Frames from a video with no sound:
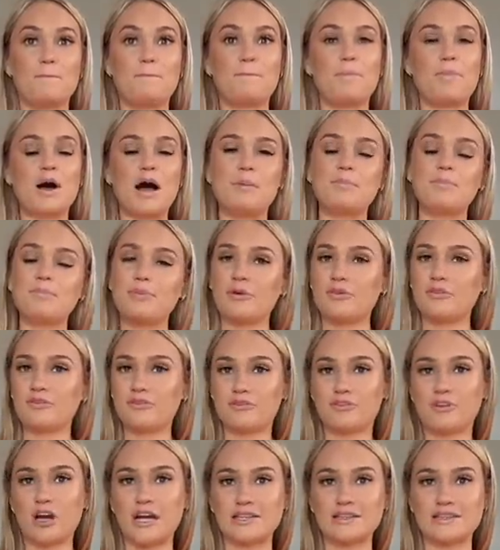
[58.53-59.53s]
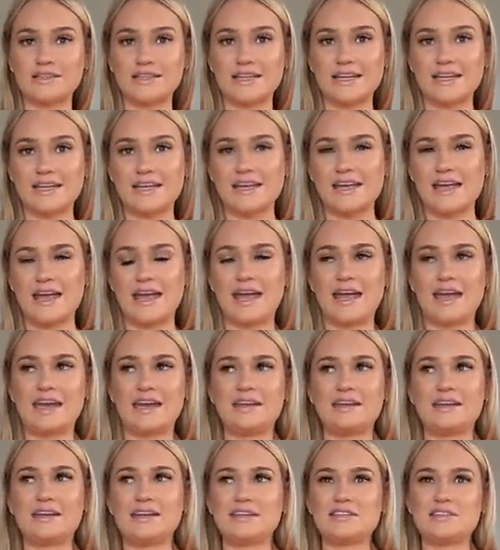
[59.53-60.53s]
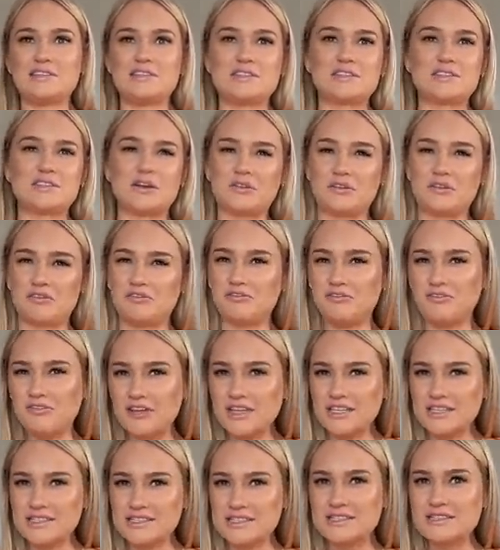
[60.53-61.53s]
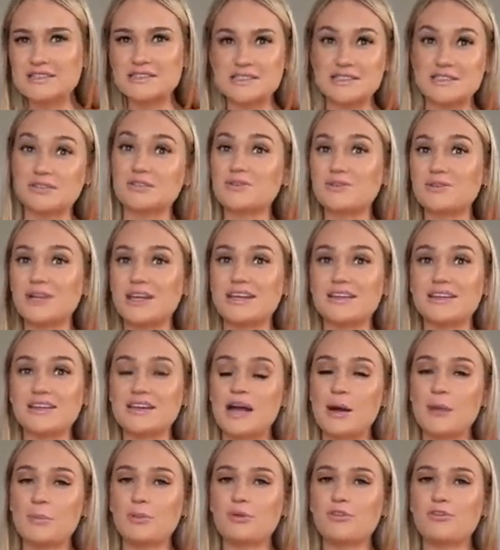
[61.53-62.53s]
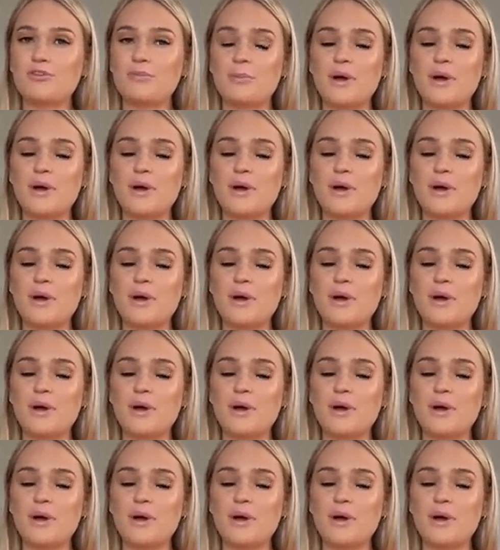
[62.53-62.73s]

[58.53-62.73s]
bump friendly and is just going to fit still in a couple of